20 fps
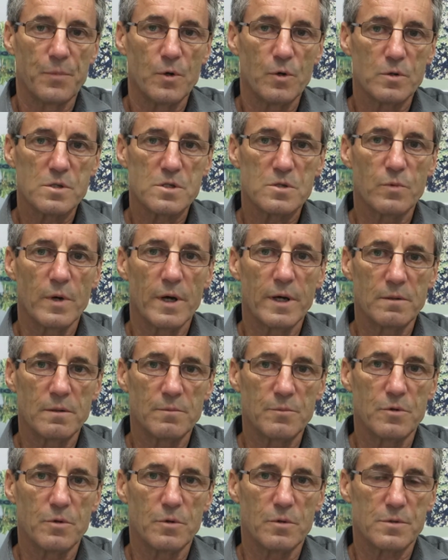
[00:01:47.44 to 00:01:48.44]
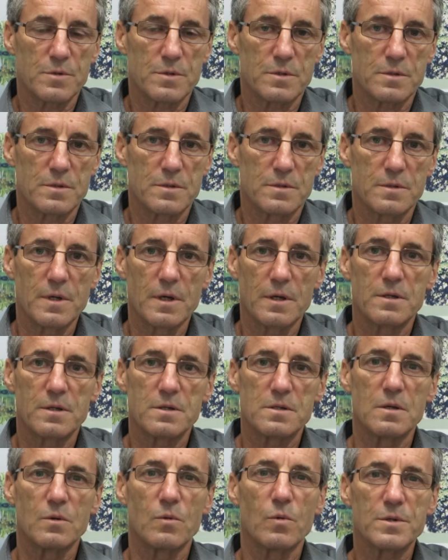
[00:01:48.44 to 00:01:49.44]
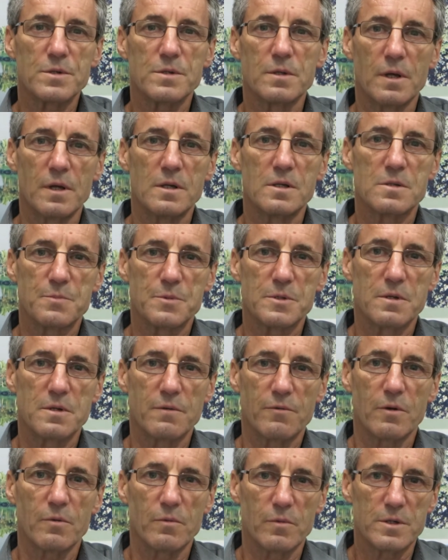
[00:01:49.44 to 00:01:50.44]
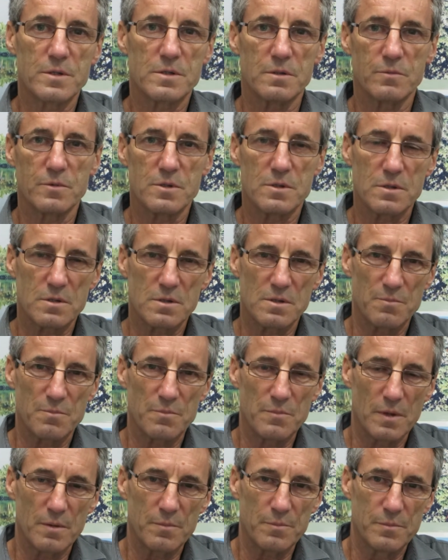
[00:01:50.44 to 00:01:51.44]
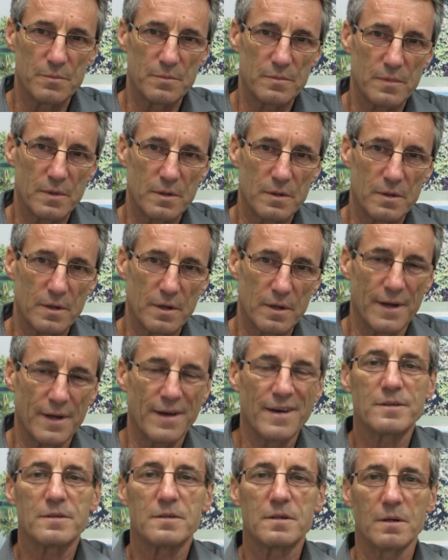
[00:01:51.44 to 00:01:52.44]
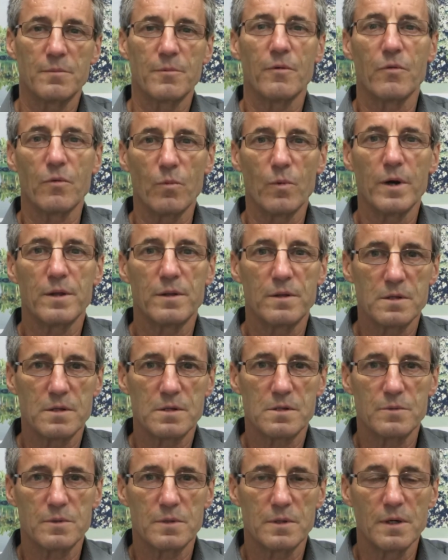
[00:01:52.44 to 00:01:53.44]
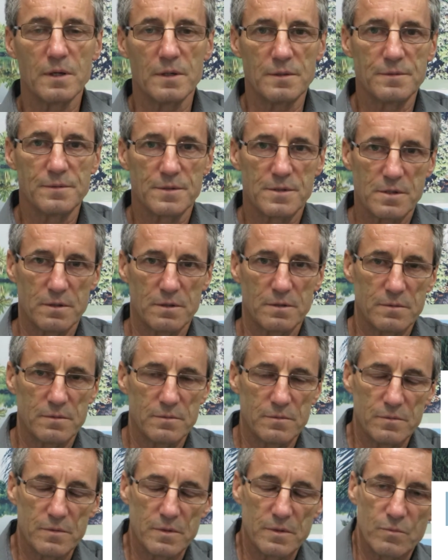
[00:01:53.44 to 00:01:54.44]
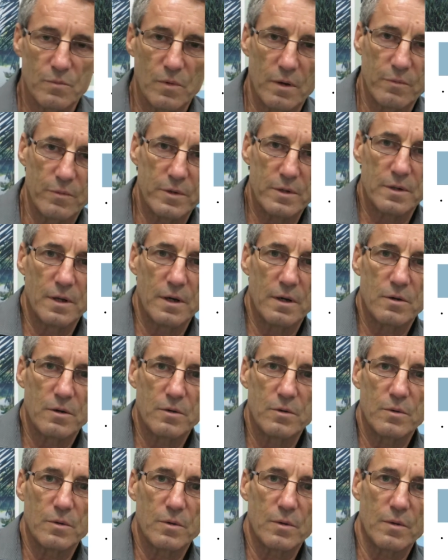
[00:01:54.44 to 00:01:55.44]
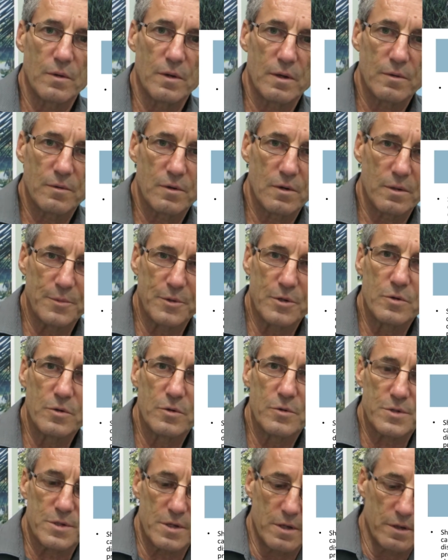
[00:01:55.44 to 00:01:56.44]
or just random causes. That is, there wasn't any specific reason, it was just an outcome of the way things were done. So what we now call common cause